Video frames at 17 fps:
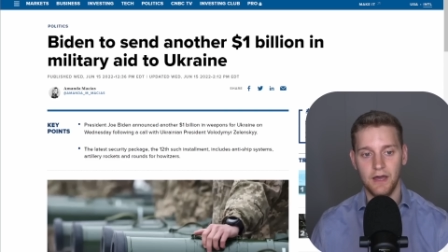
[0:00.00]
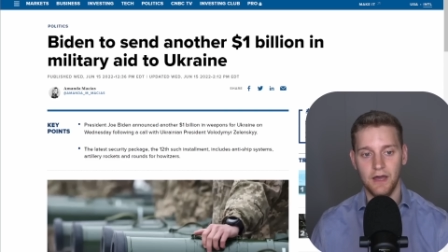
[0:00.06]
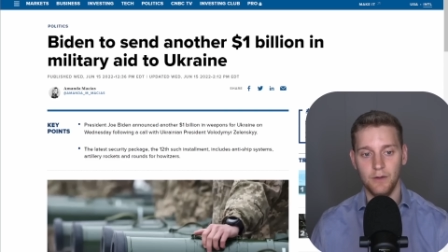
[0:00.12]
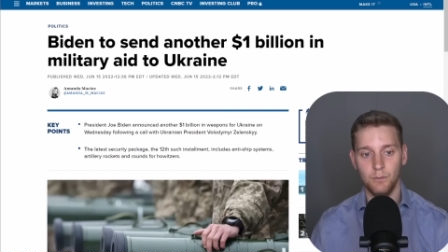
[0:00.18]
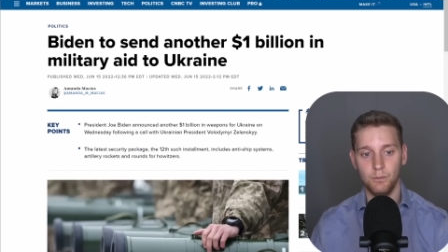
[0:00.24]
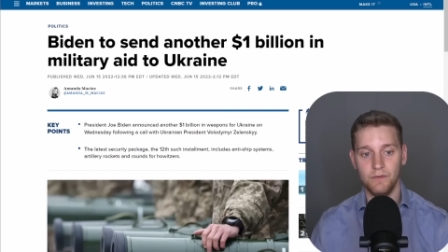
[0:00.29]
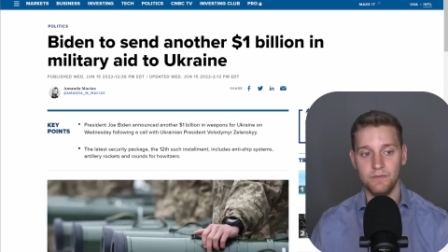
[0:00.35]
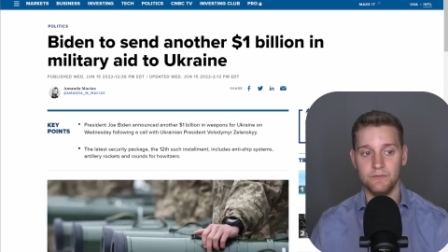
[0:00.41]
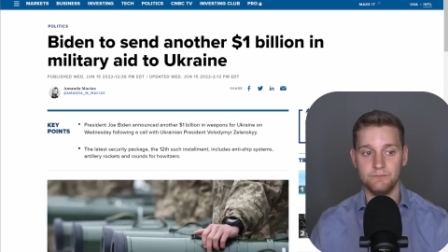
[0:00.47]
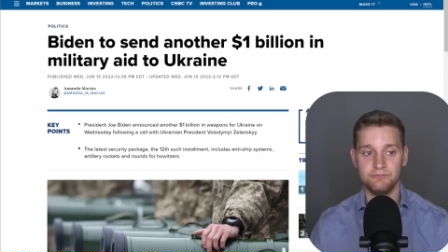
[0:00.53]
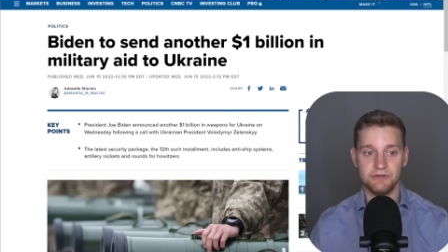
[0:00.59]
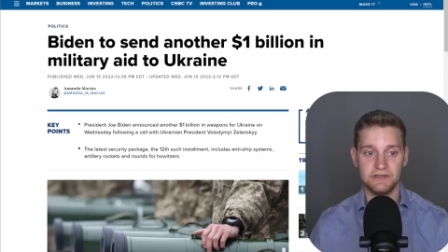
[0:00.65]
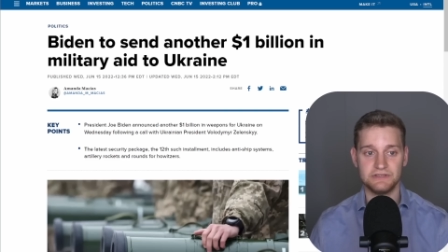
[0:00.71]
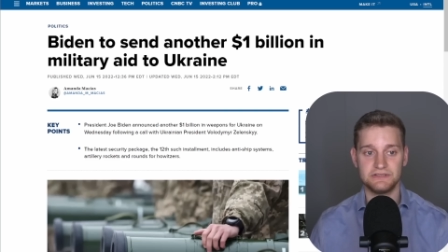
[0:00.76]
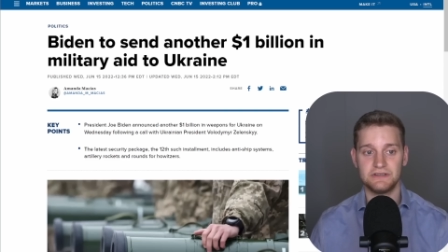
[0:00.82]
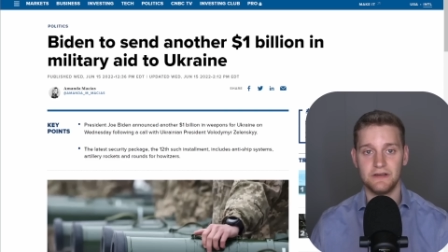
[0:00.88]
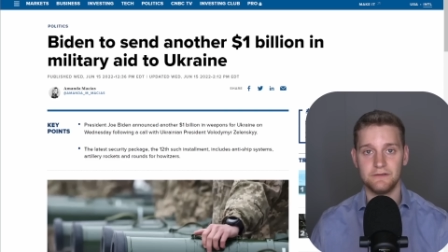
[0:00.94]
When the
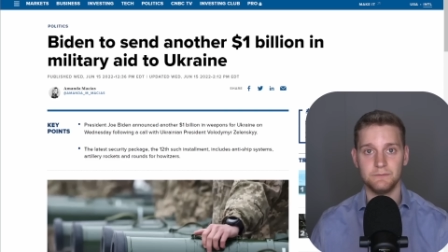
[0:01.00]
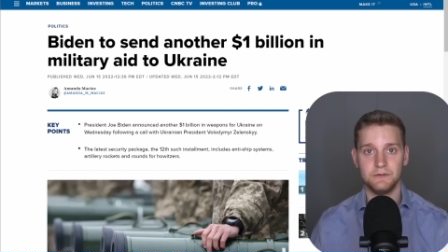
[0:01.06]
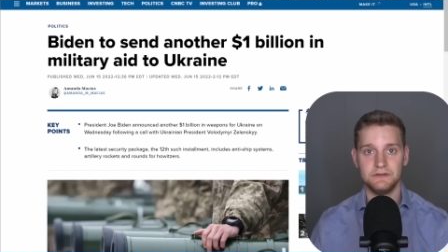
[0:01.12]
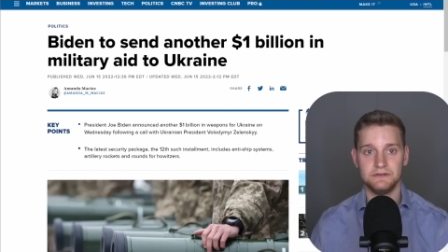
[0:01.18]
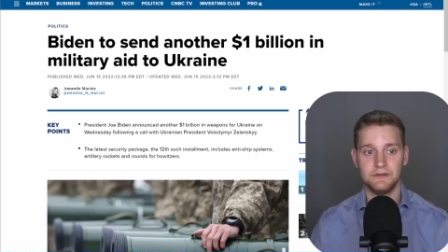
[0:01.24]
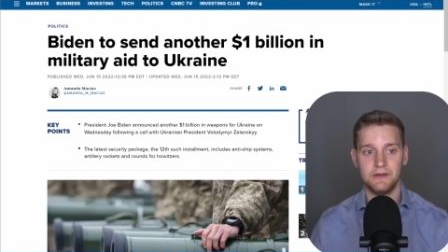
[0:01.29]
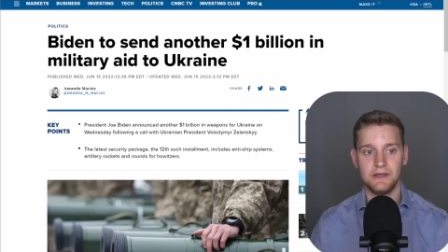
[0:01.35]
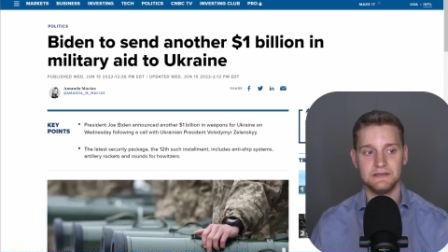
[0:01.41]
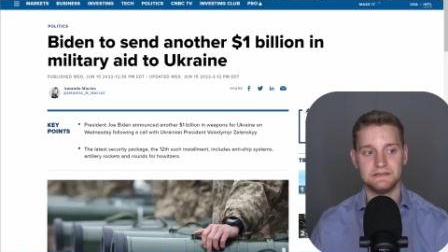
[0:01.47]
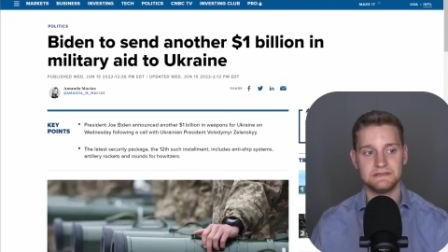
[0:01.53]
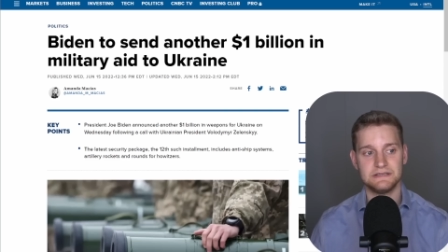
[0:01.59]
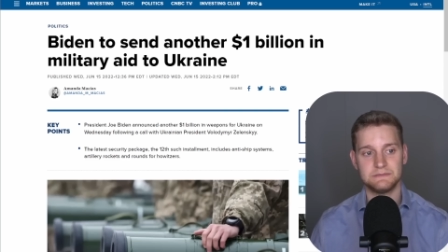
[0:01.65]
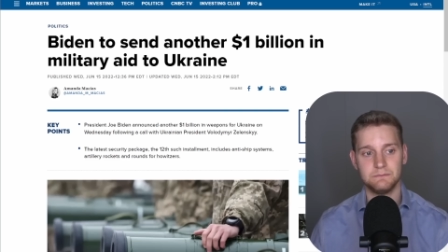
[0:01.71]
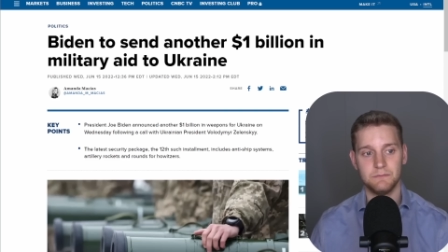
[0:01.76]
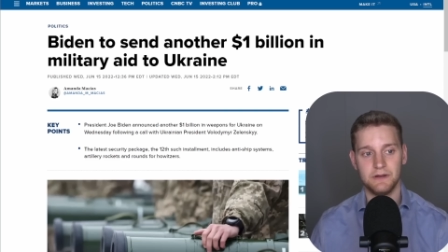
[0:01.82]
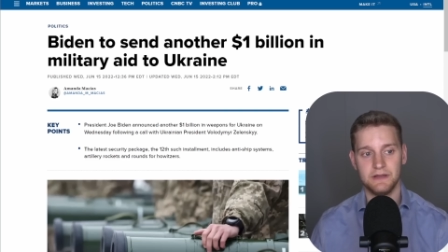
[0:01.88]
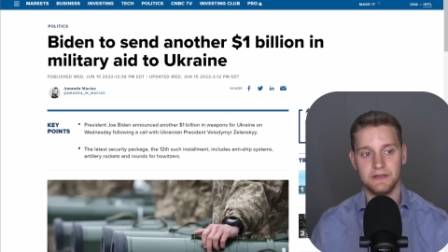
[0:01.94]
British government donates
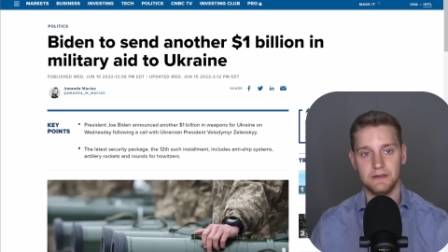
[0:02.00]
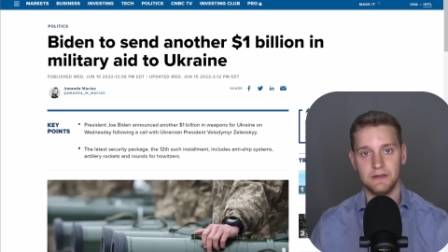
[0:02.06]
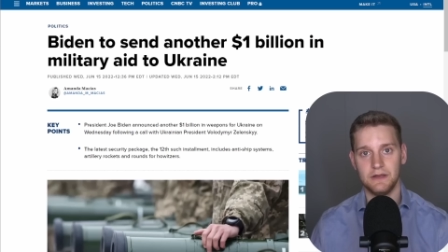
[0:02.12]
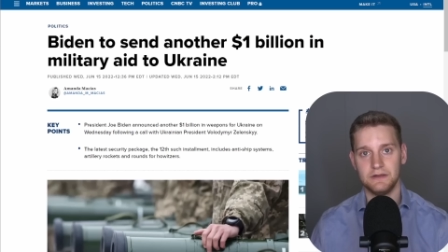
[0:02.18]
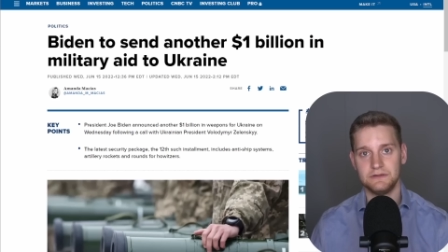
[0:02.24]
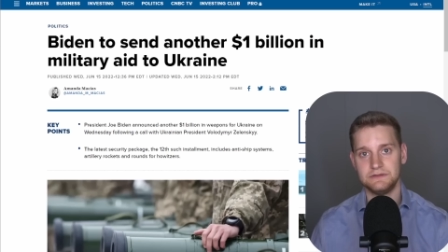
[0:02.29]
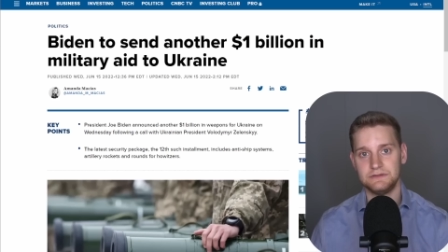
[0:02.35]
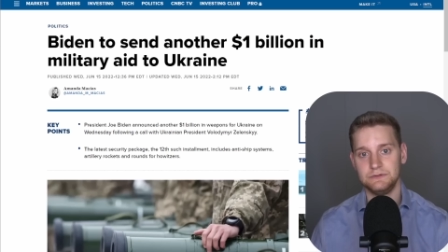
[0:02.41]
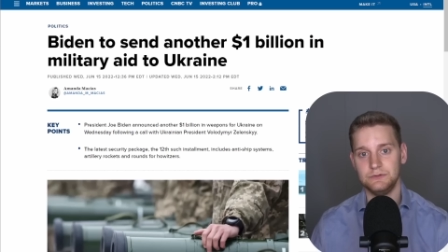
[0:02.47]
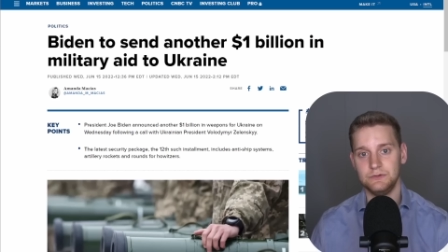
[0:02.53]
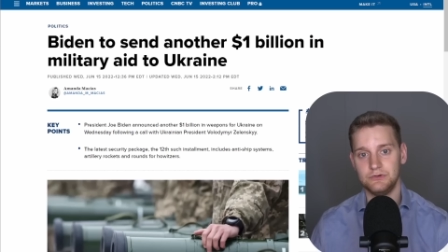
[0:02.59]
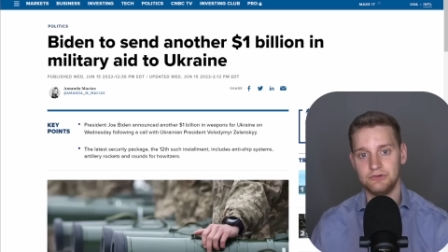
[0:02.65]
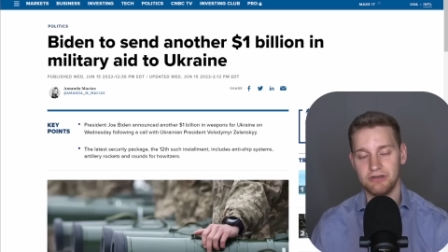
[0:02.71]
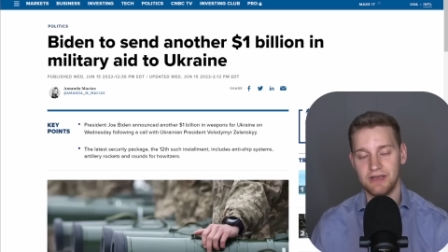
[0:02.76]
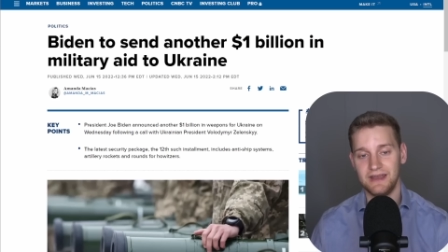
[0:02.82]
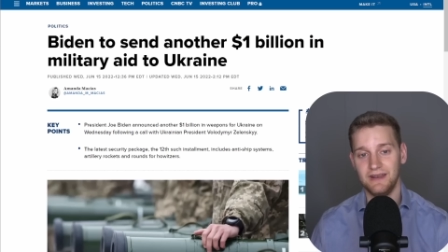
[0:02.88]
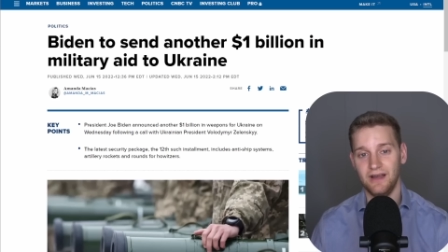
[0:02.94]
this money to
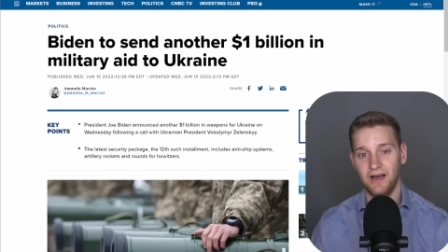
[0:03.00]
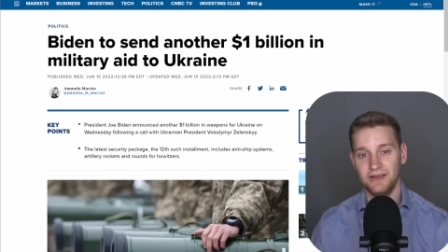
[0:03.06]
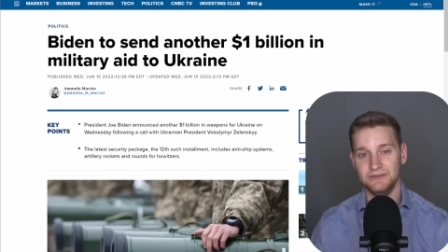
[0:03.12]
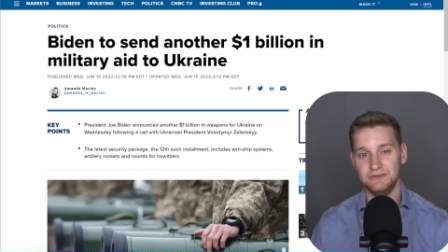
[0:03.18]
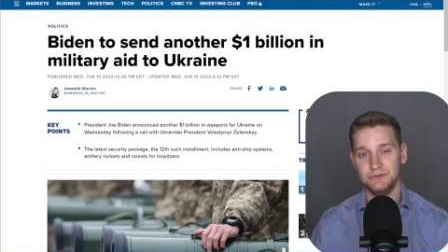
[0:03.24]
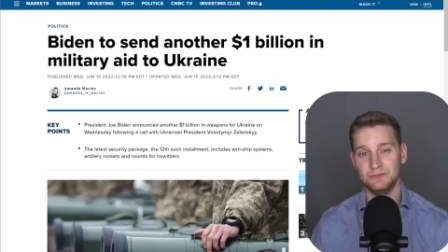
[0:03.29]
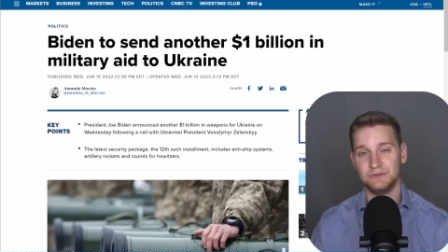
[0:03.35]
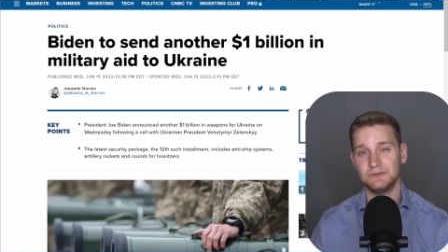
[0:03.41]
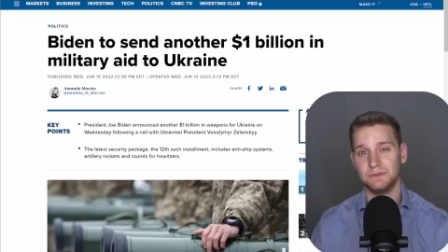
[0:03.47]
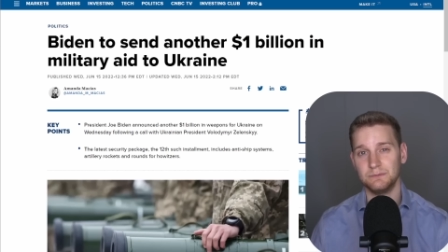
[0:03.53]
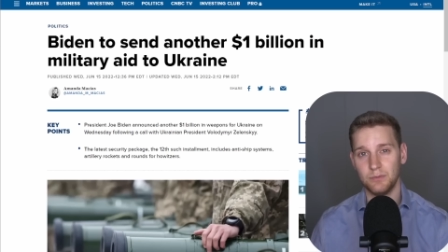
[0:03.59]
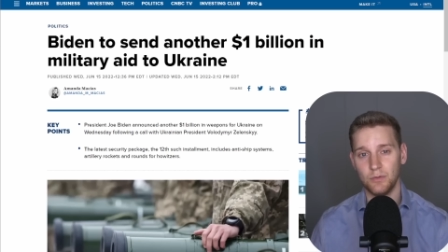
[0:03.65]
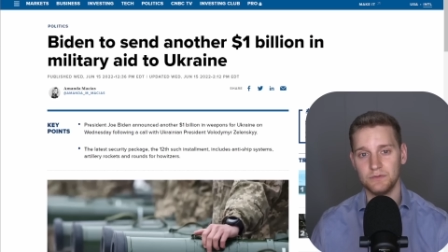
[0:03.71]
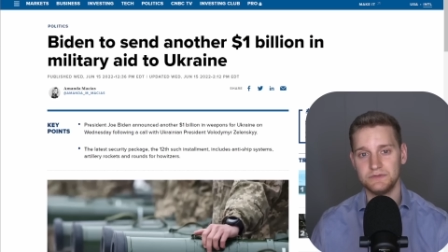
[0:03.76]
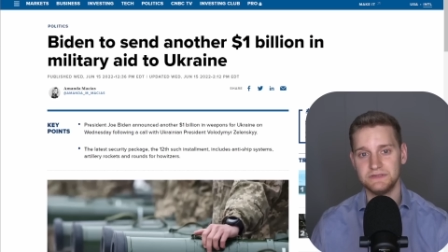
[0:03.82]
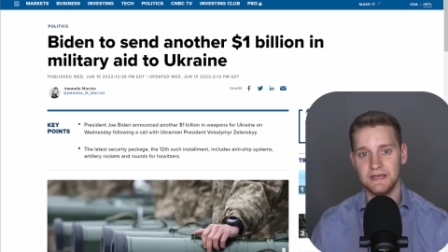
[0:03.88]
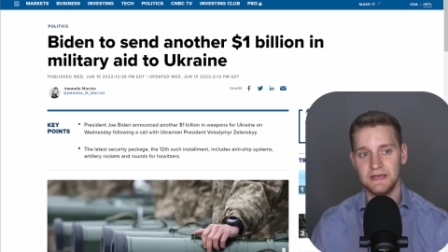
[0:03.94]
Ukraine, I do
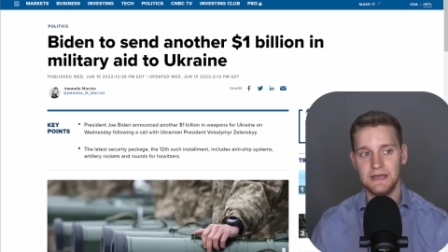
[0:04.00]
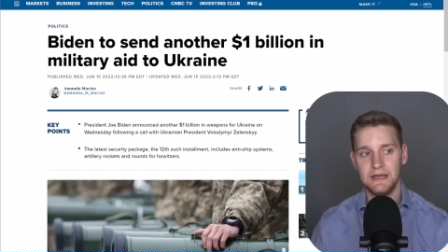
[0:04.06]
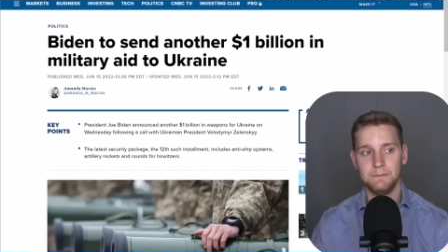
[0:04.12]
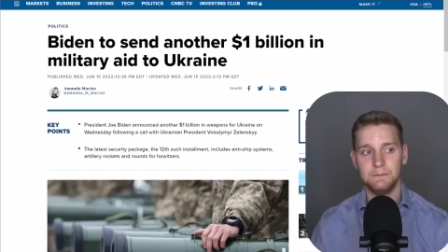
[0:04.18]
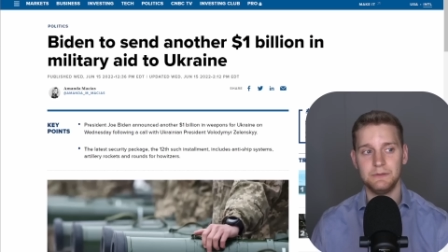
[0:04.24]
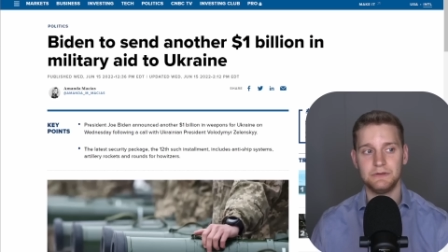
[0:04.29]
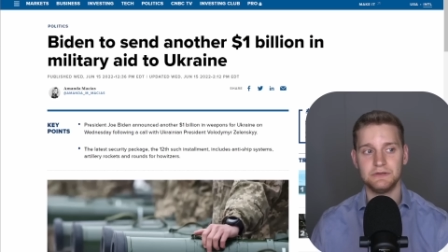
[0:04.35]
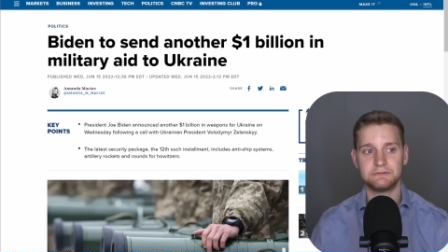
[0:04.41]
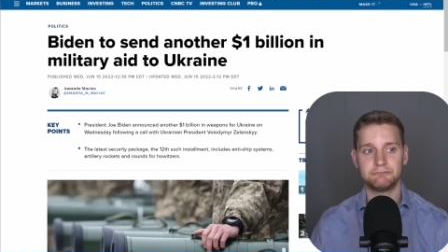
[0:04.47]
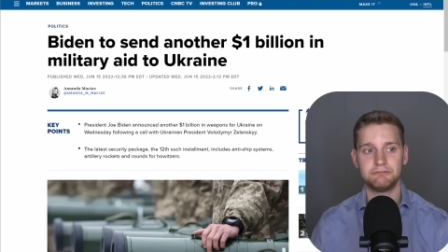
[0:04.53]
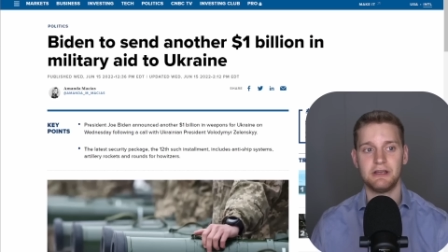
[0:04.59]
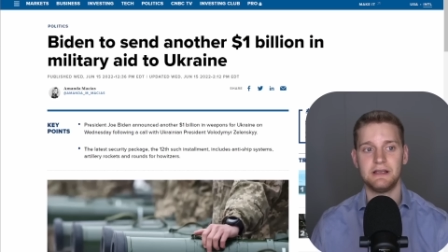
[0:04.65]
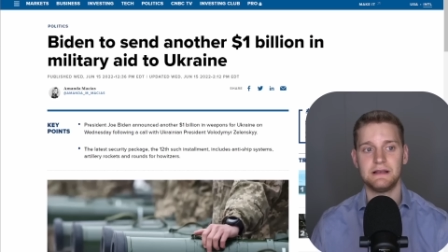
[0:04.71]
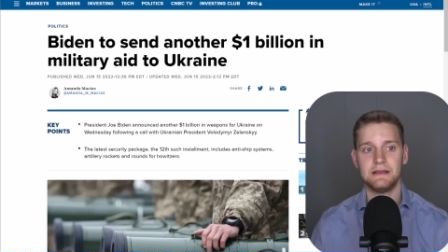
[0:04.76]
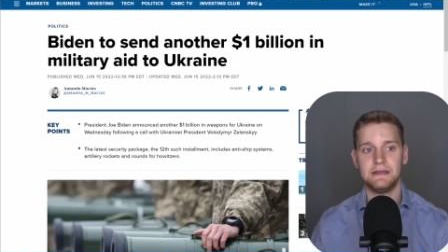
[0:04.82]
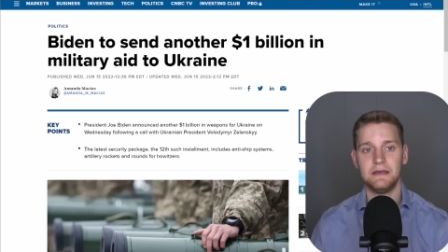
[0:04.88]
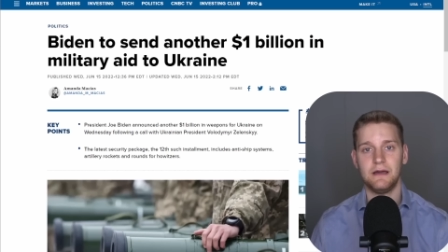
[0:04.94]
support it because,
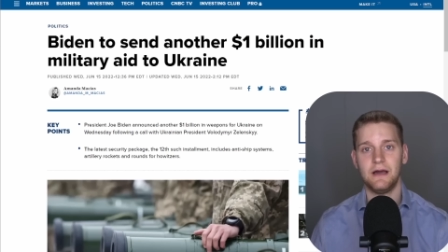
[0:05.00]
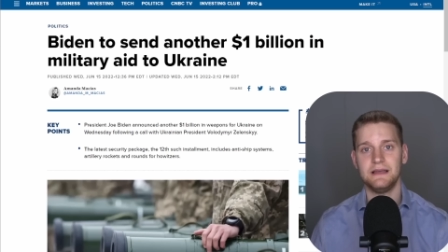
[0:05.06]
frankly,